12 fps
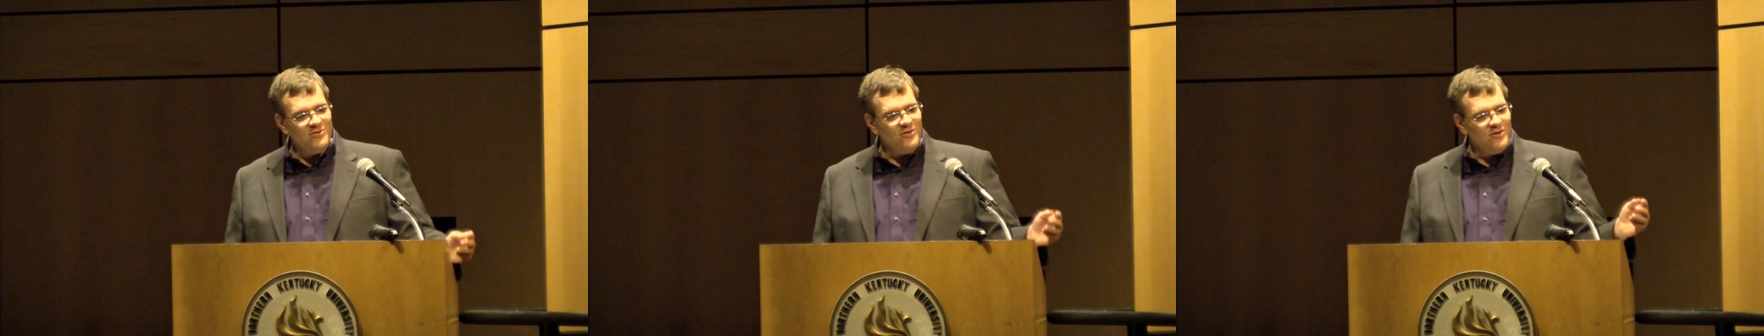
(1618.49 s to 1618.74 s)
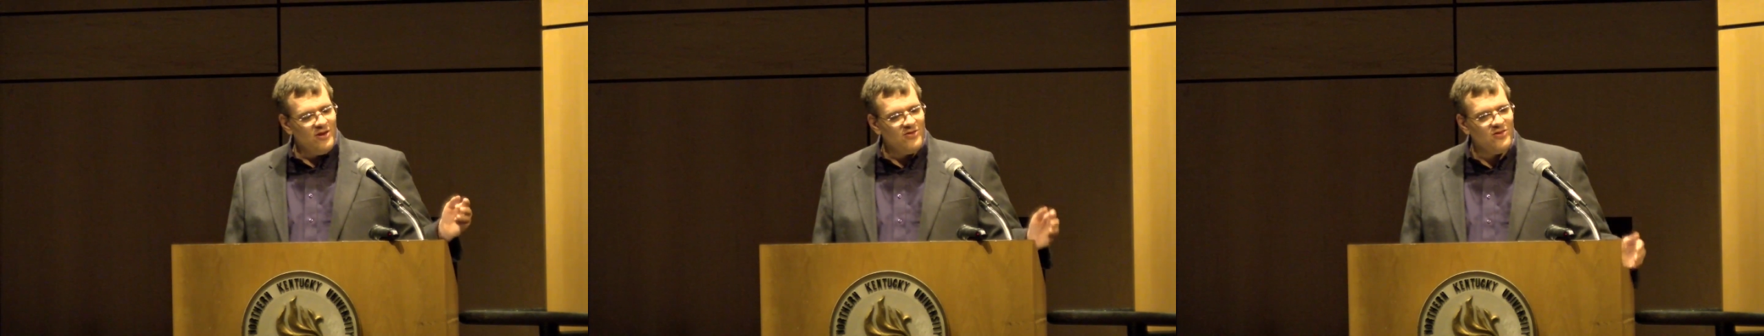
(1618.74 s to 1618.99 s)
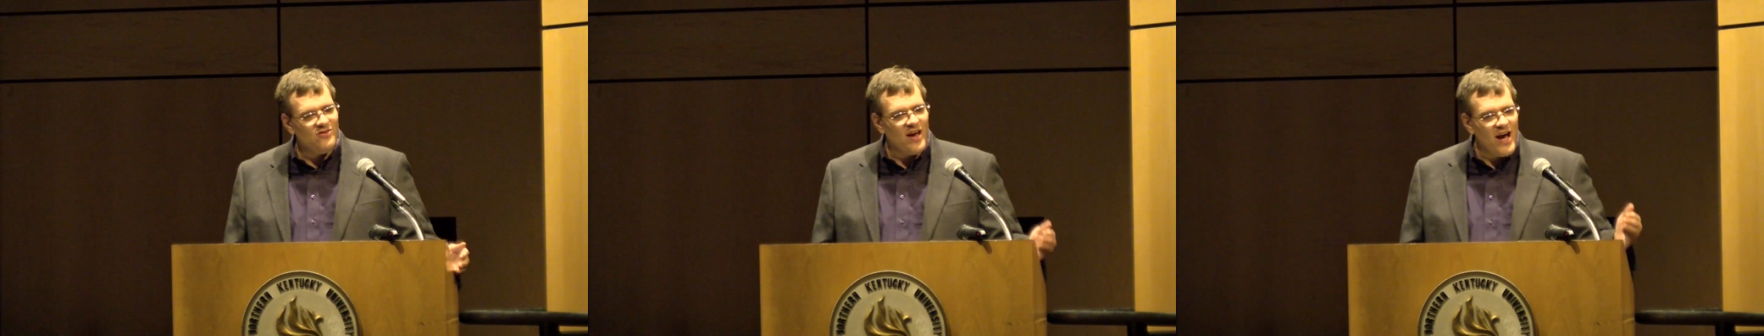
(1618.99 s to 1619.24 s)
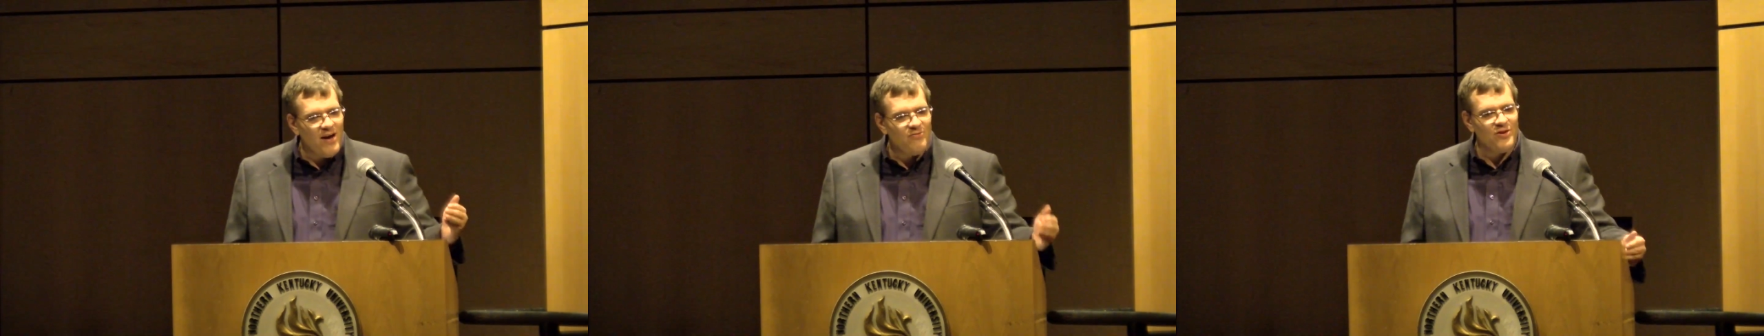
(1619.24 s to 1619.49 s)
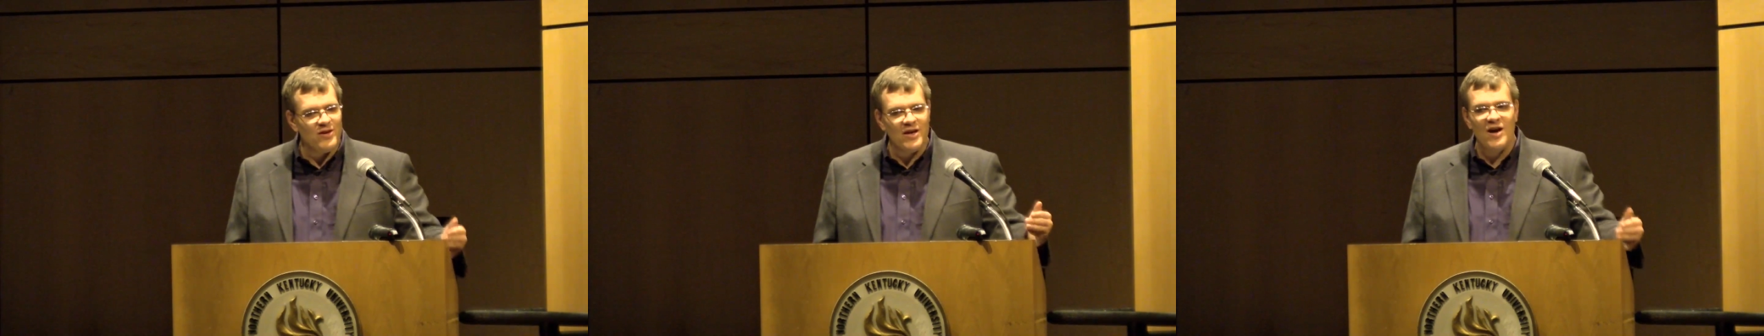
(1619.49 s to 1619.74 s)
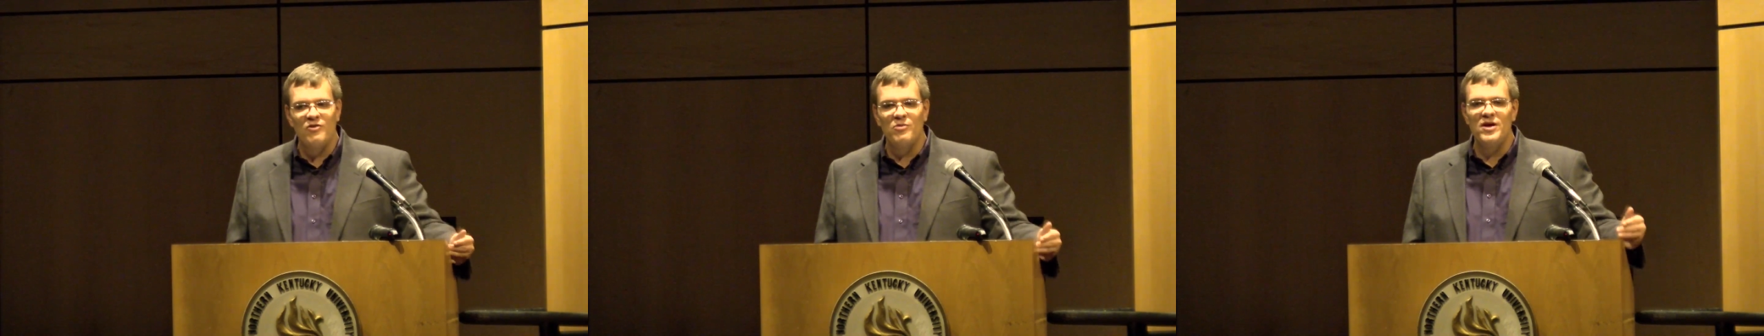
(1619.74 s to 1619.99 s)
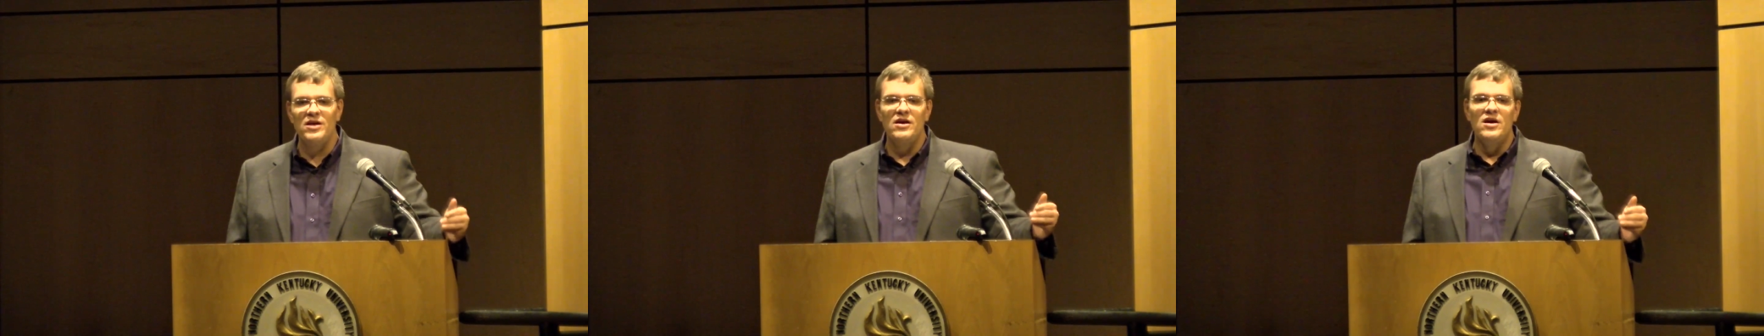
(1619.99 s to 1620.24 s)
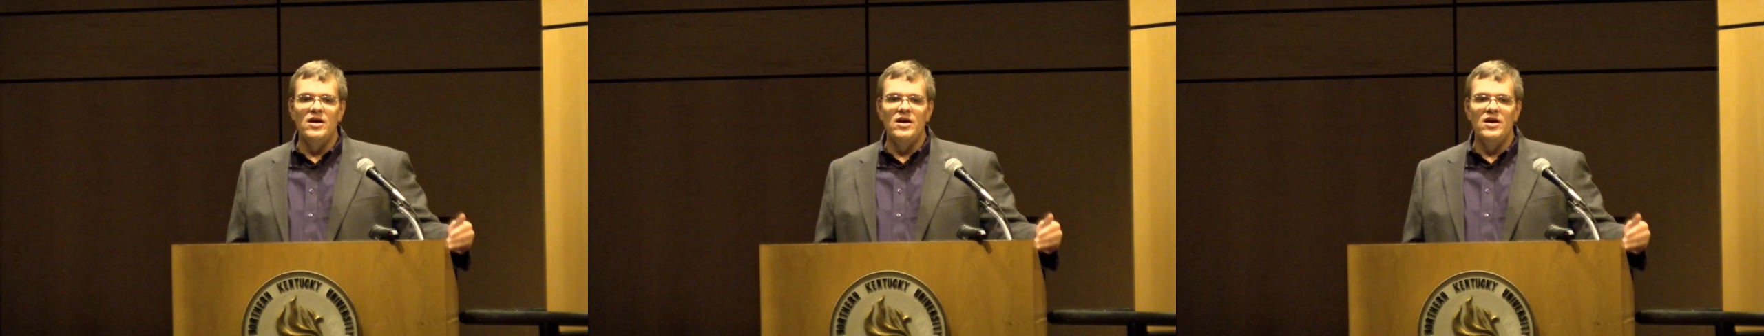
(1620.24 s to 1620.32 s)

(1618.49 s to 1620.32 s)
So this is after the government